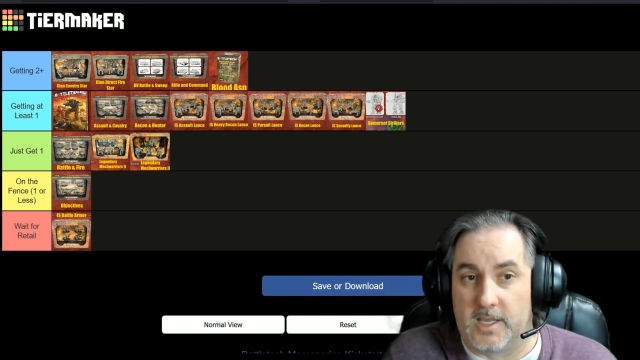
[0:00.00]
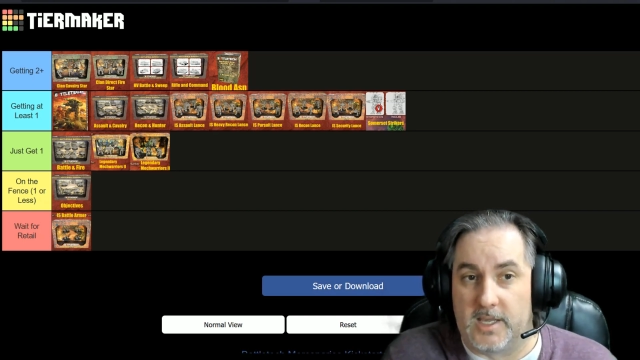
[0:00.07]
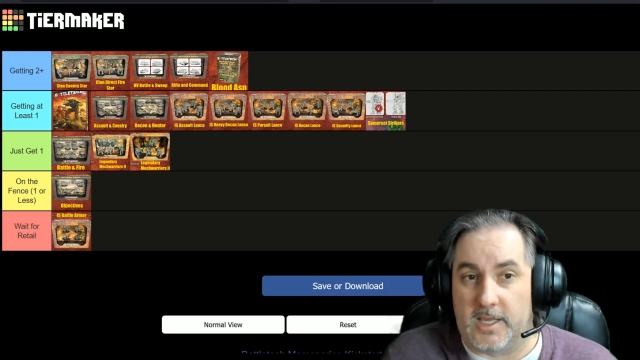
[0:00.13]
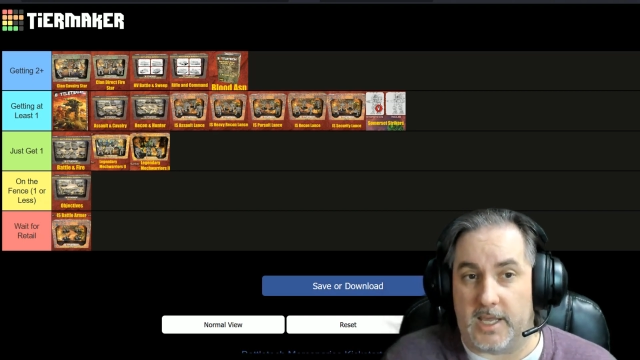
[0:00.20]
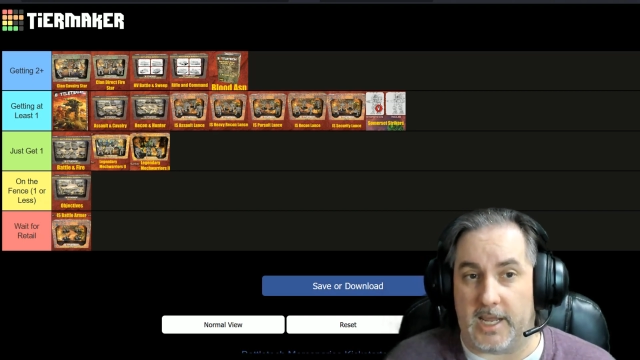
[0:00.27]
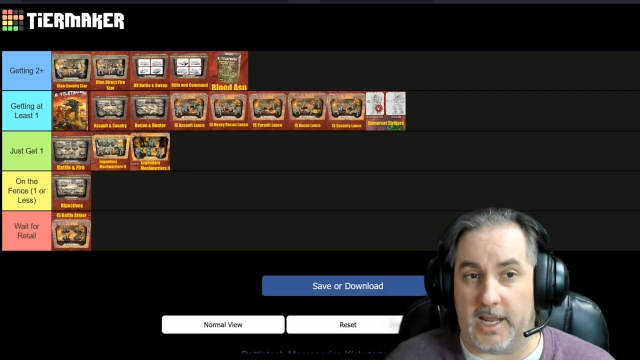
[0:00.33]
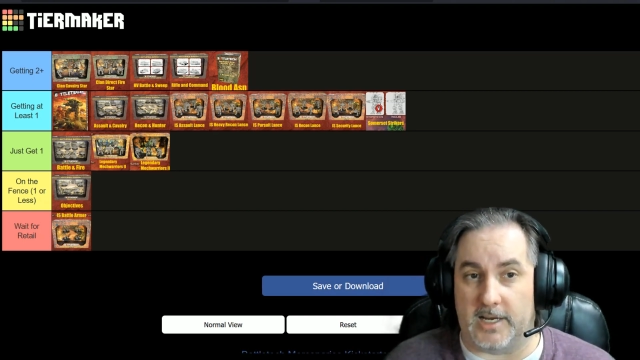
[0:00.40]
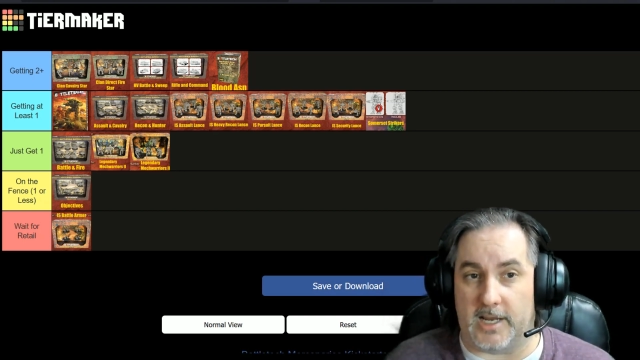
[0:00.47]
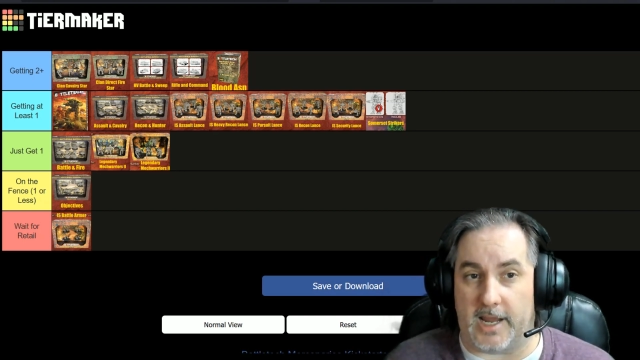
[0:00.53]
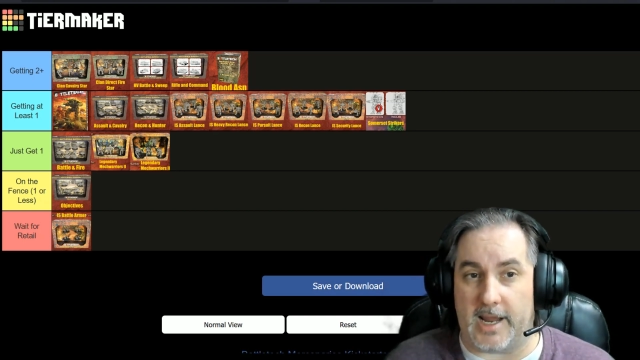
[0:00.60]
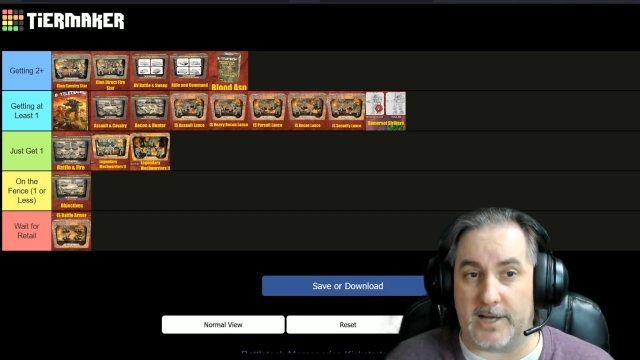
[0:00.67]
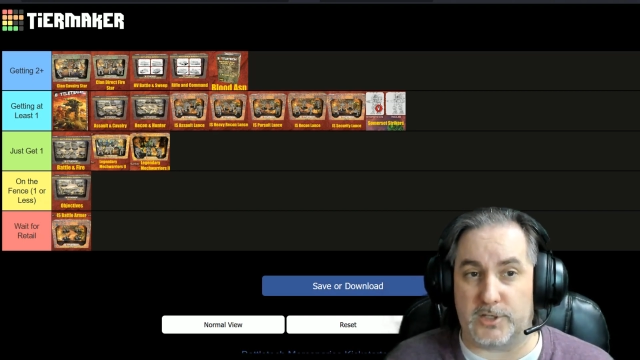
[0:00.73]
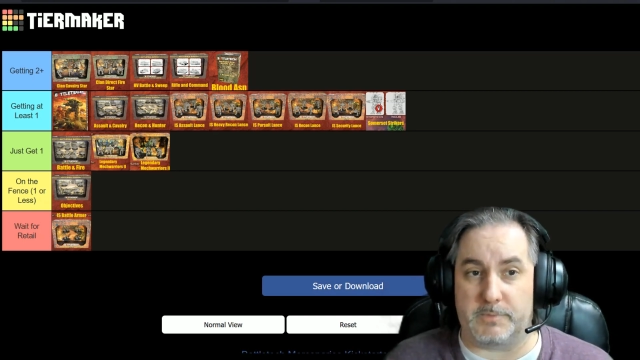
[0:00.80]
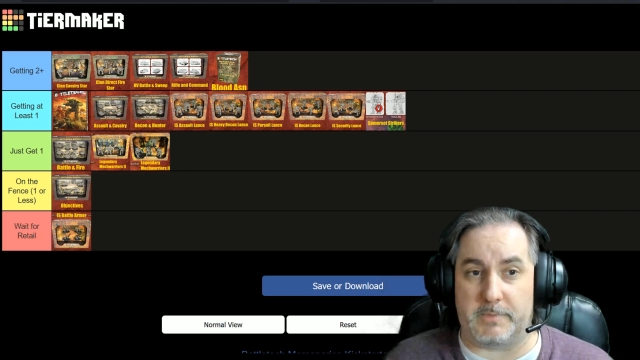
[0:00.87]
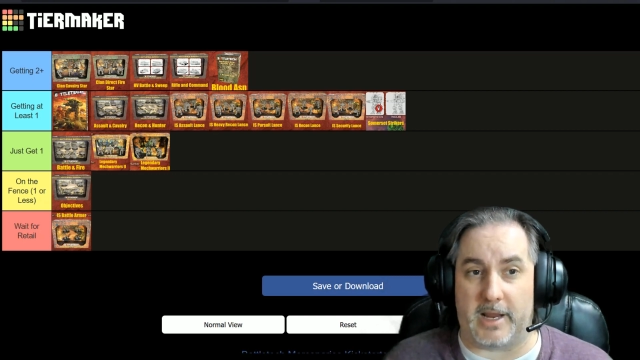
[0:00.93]
And I
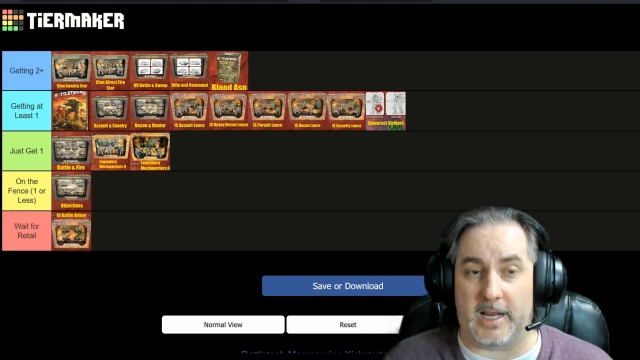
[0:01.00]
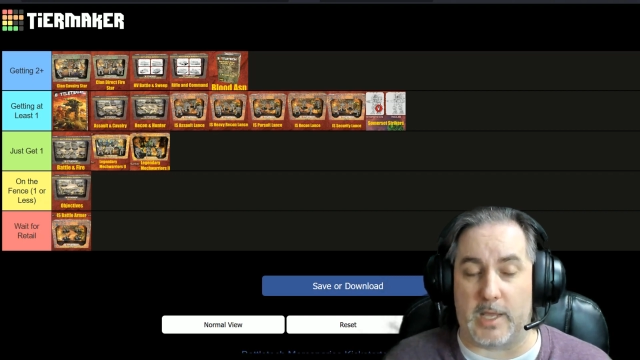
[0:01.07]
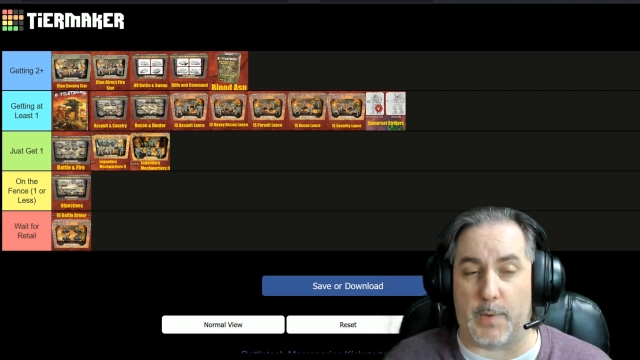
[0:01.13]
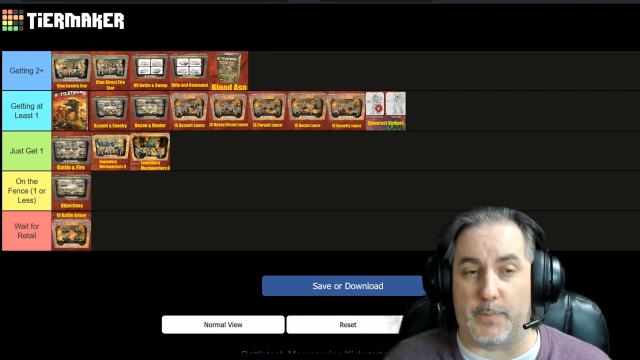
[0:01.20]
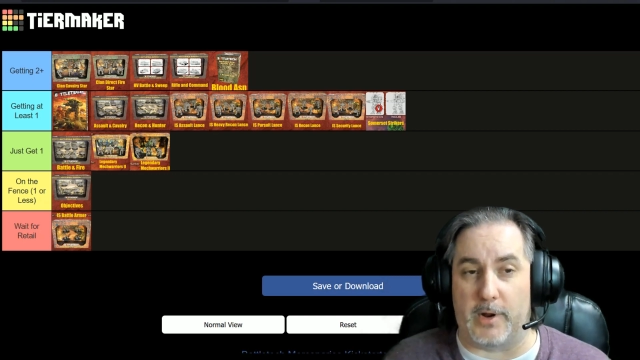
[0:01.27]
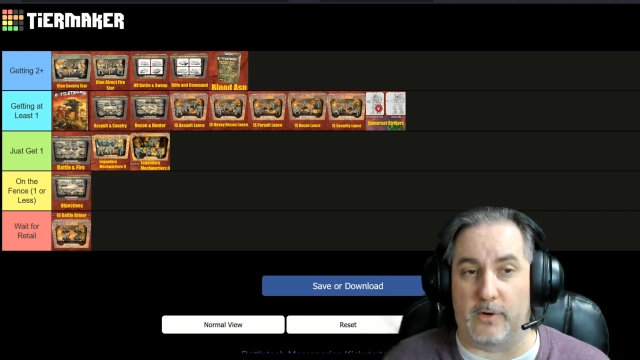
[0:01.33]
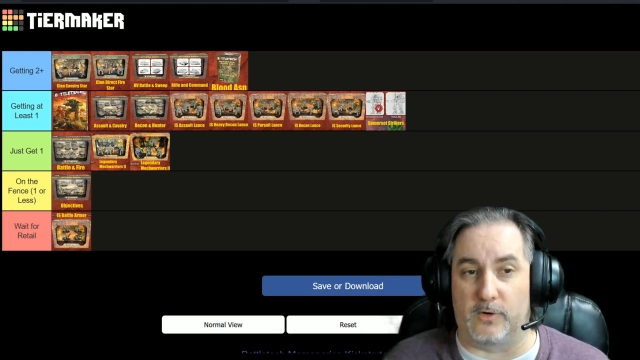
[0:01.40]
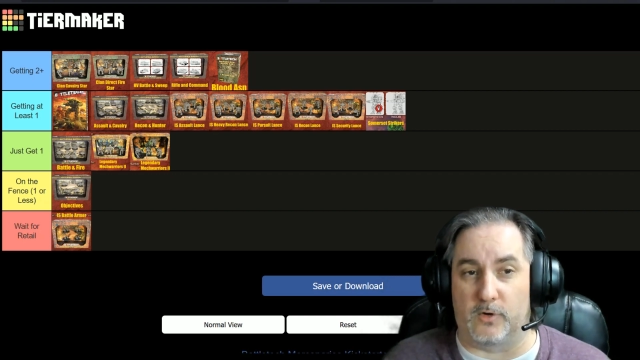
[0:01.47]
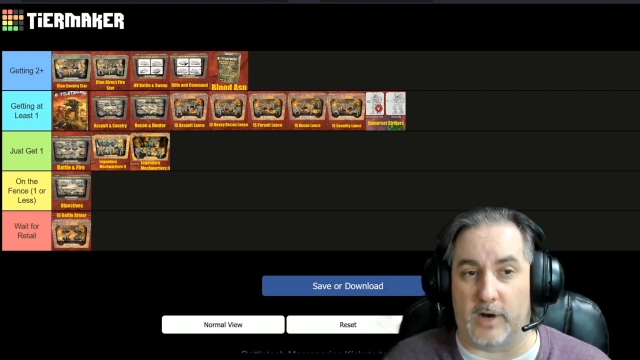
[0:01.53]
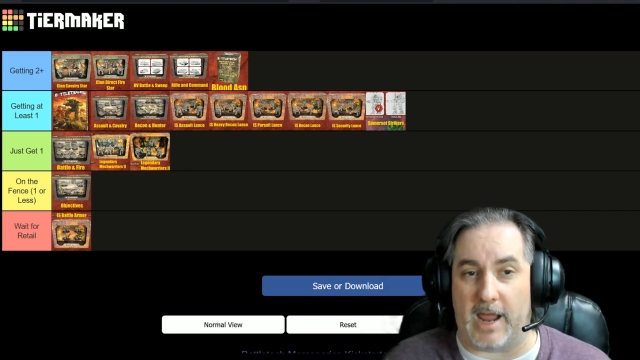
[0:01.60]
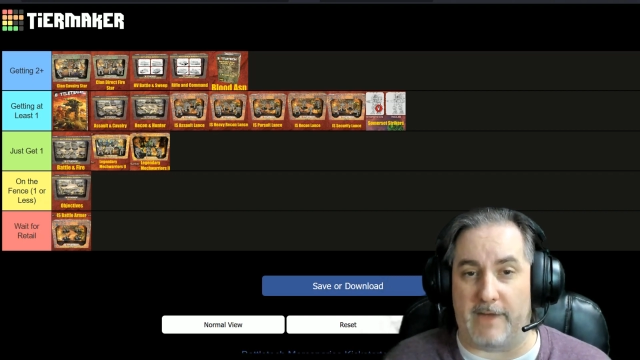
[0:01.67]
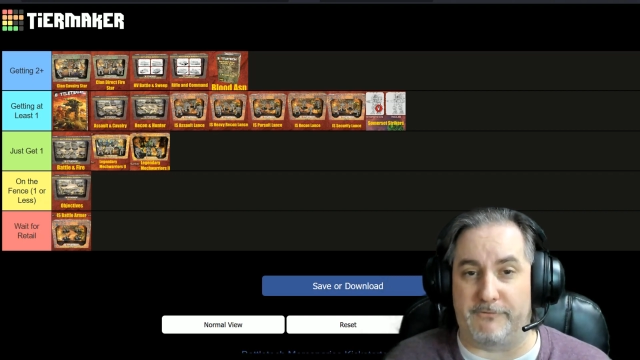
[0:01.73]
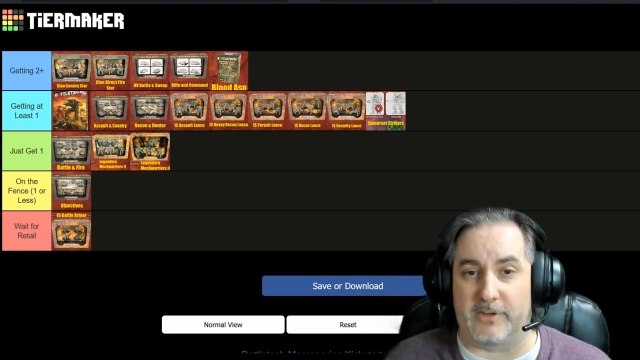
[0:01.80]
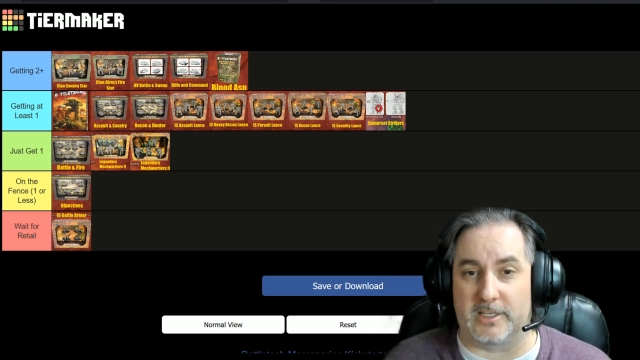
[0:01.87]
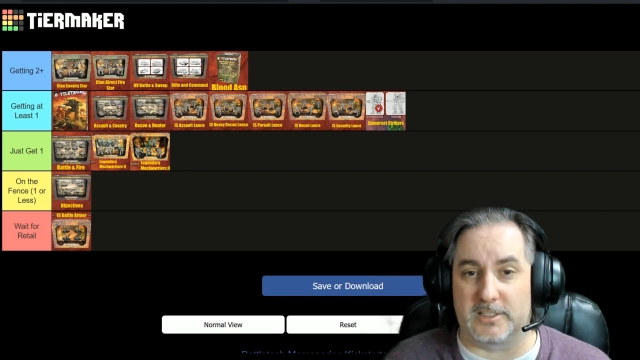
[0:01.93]
actually made a couple of my own
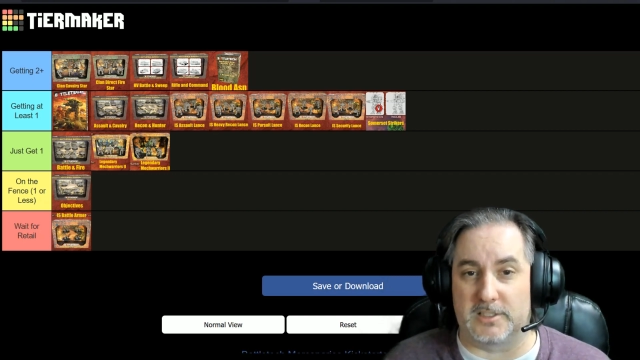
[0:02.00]
graphics.